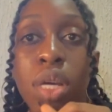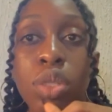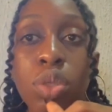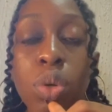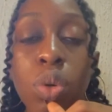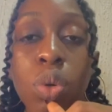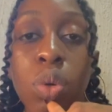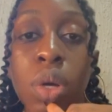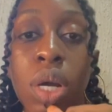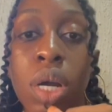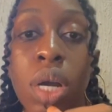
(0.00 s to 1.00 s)
So
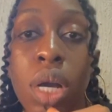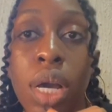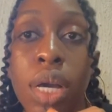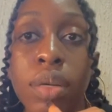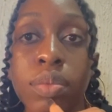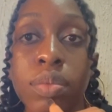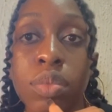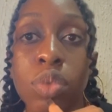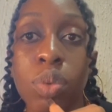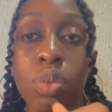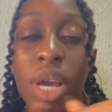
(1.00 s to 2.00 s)

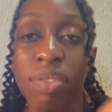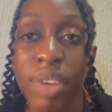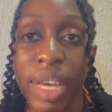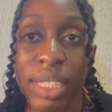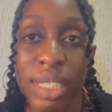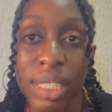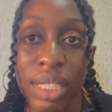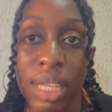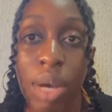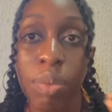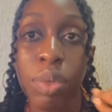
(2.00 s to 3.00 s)
we advise this,
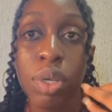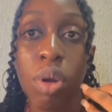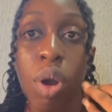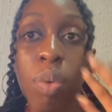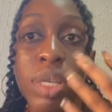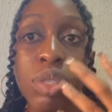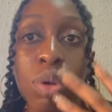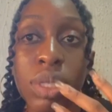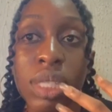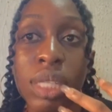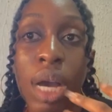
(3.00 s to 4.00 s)
and we always
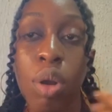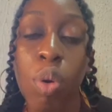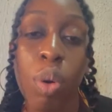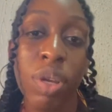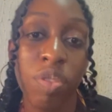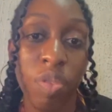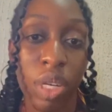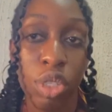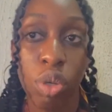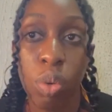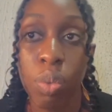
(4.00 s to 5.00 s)
consider
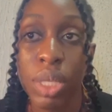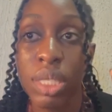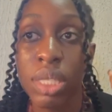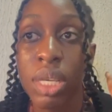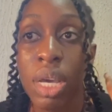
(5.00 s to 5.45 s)
co-infection with